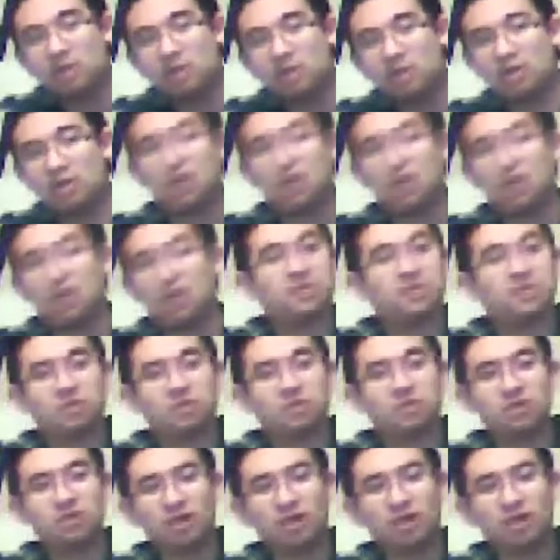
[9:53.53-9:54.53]
uh, the
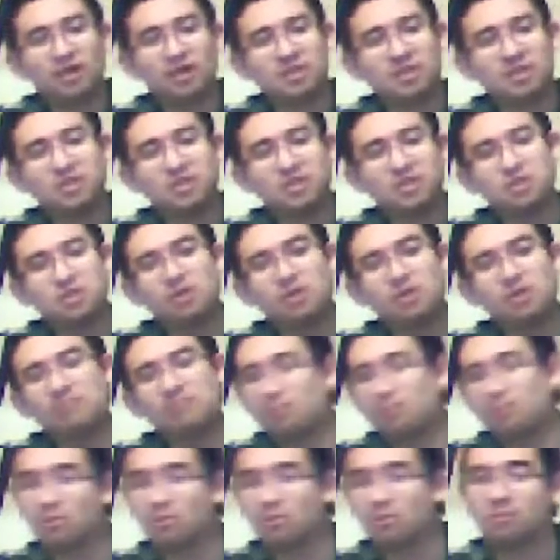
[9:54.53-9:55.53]
two guys at the top,
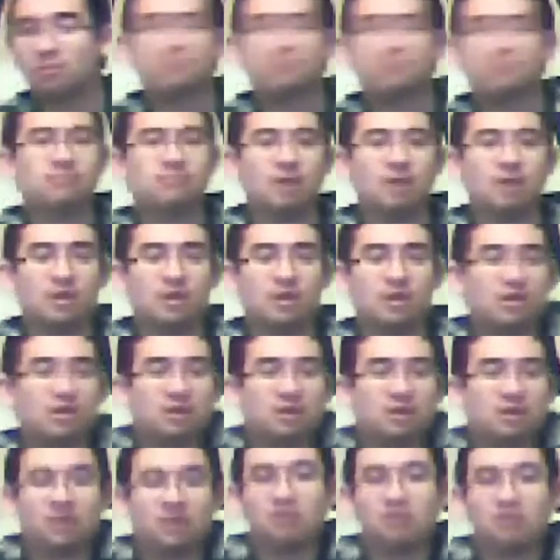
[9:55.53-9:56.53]
or uh, I don't
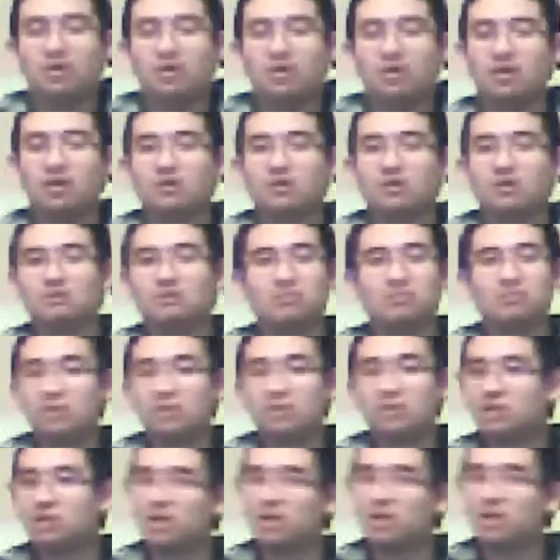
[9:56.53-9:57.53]
know.
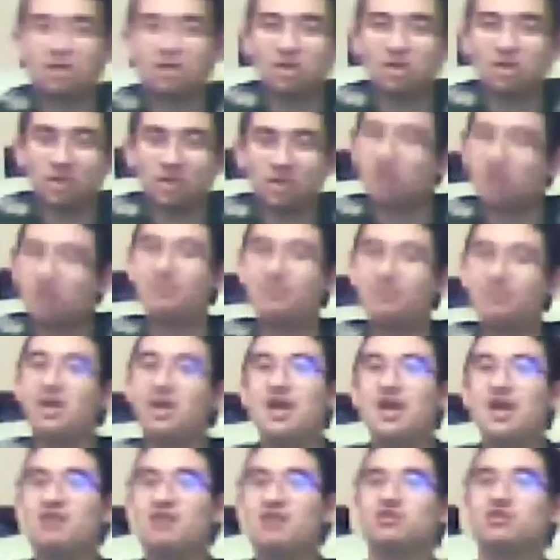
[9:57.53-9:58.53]
It could it could be
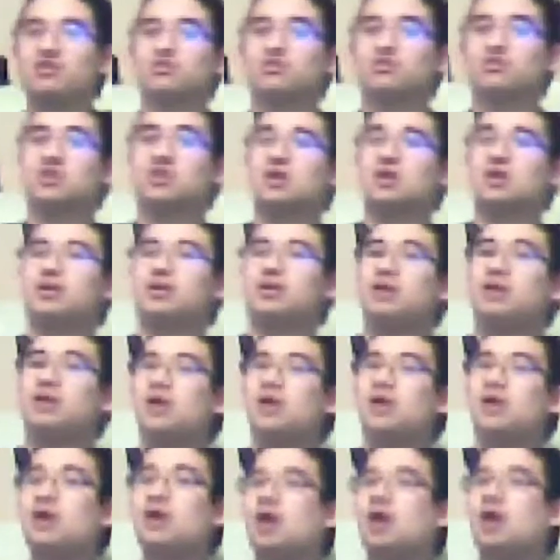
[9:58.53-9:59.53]
anything really,
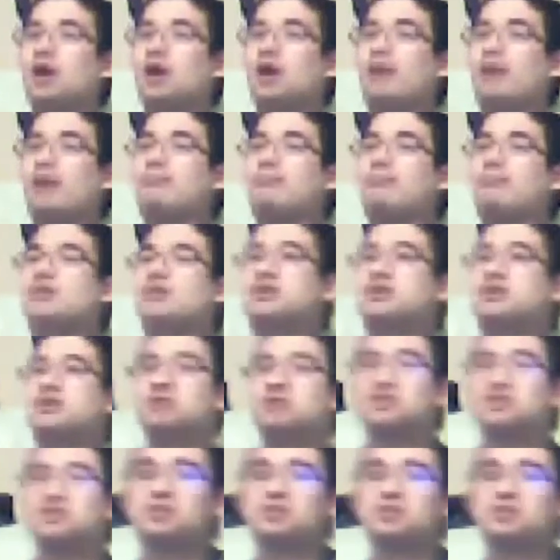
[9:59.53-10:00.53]
because um, there
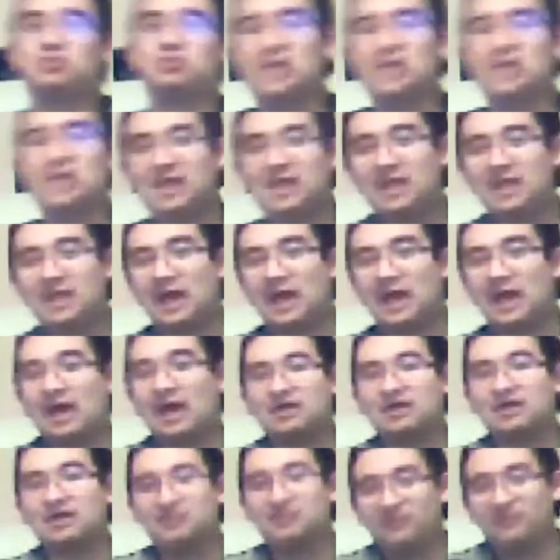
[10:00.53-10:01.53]
was this leak that
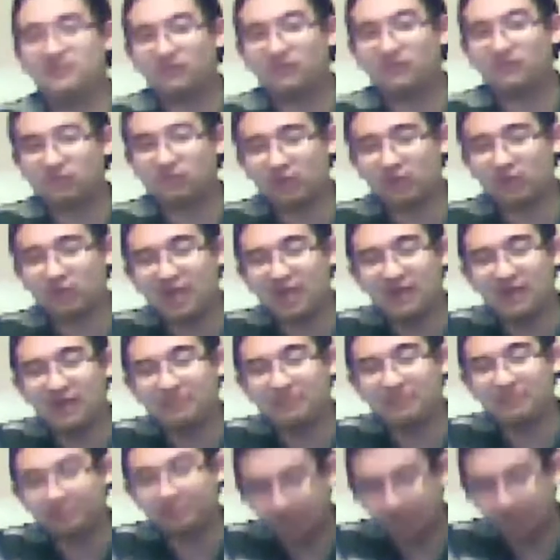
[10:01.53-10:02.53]
had three
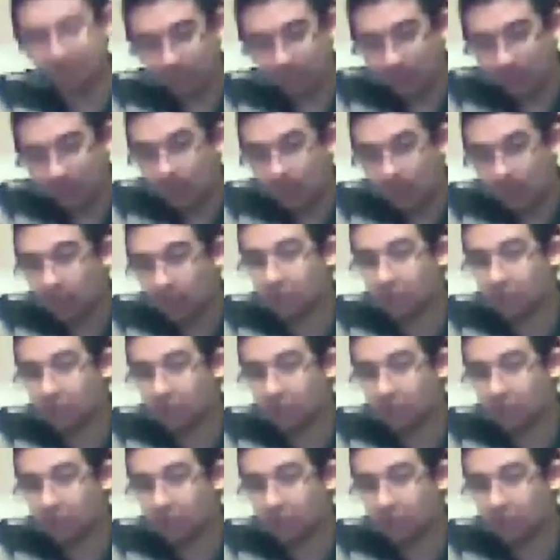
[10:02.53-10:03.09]
uh,